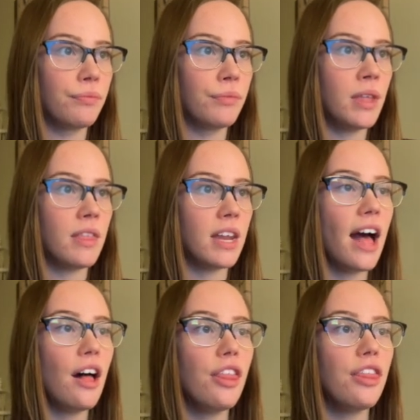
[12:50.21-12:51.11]
And then
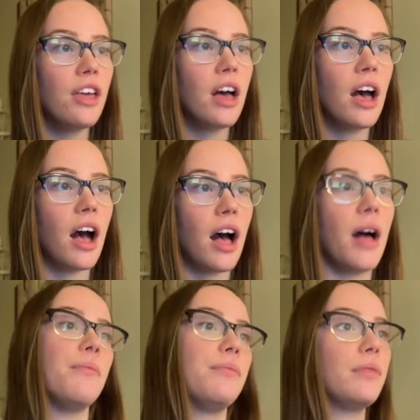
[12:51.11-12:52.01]
health,
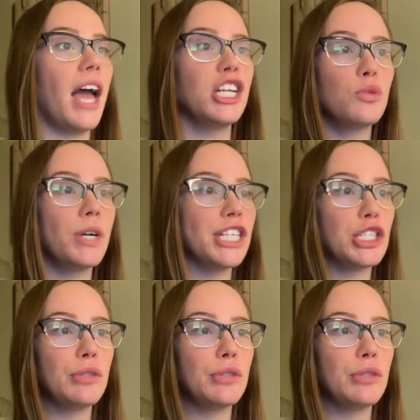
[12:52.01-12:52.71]
I just want